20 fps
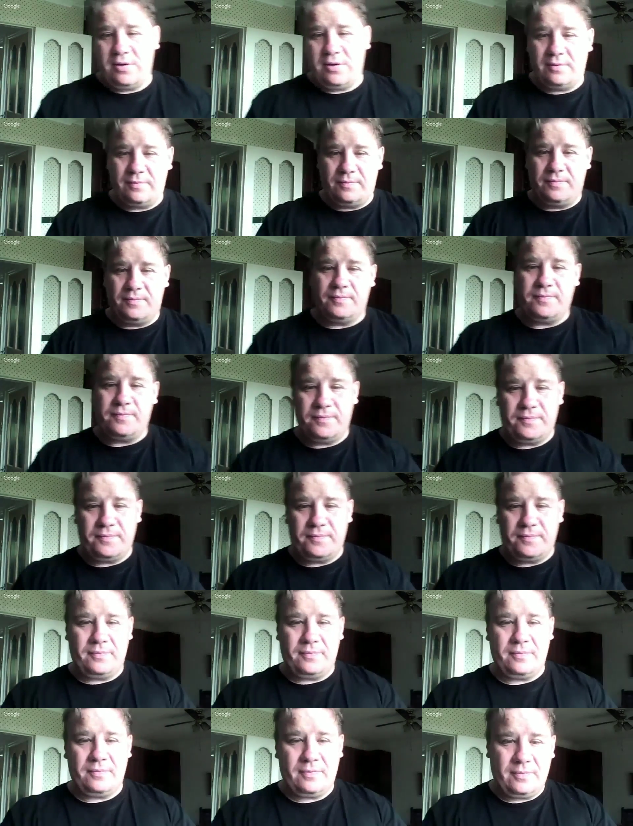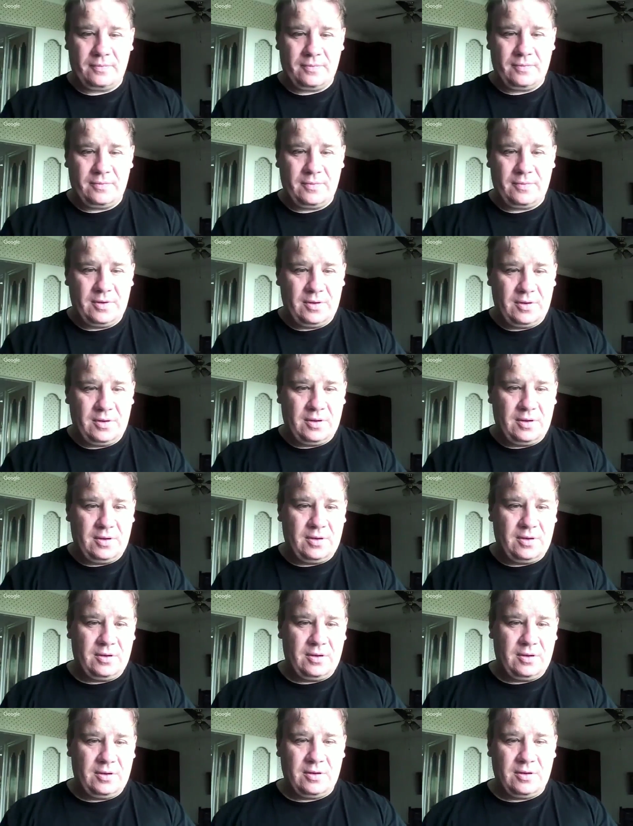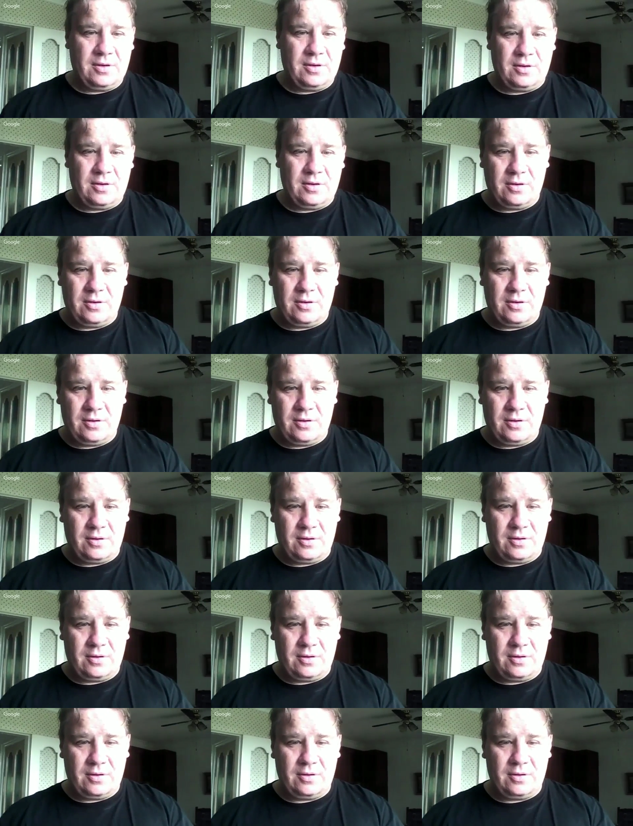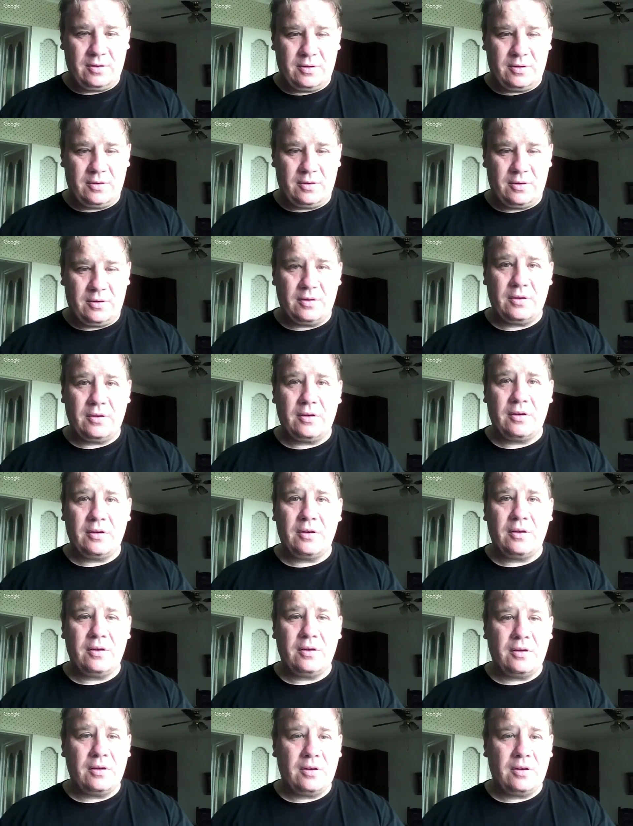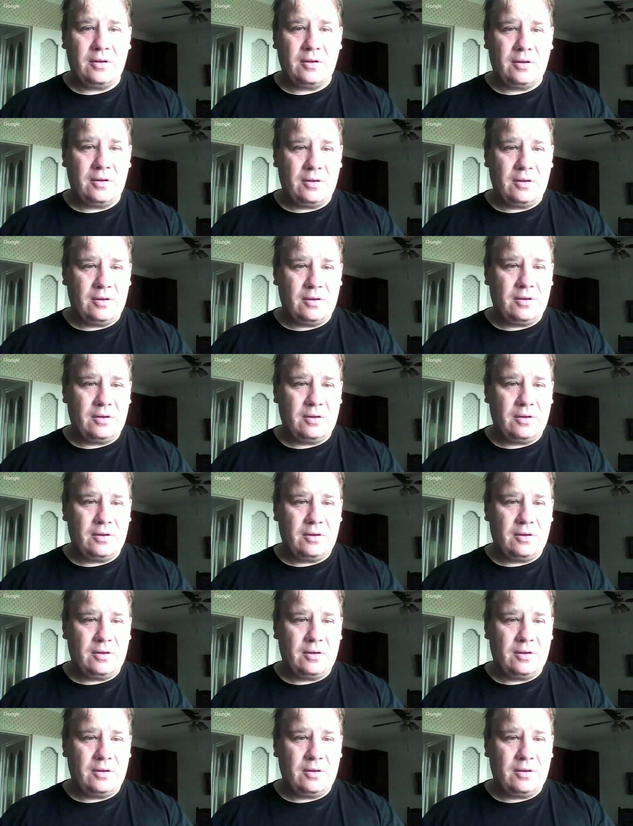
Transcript: (no one is talking)